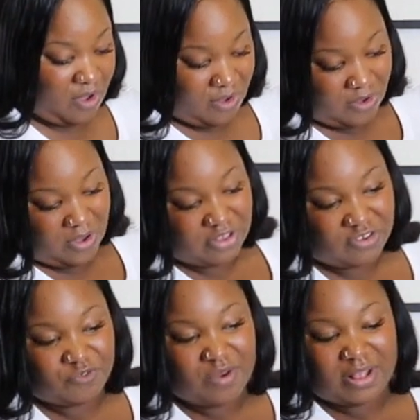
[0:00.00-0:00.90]
Oh, I
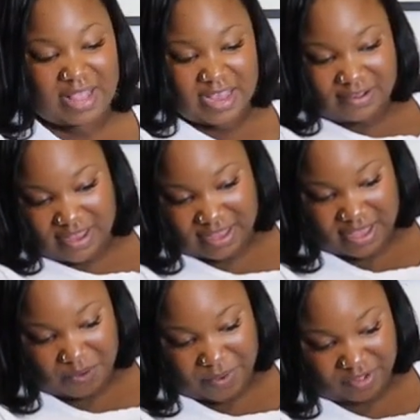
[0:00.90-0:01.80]
just realized,
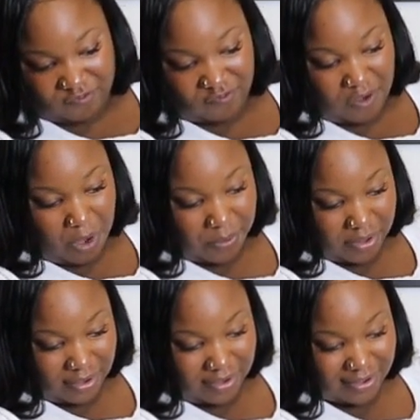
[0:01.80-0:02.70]
like, it went
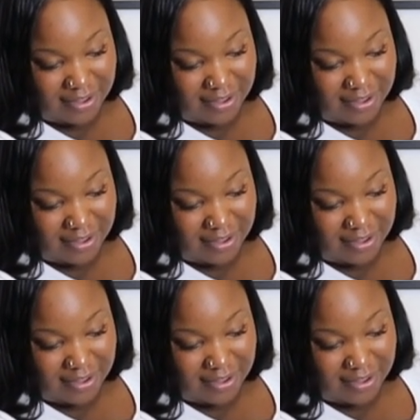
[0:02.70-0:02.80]
forward.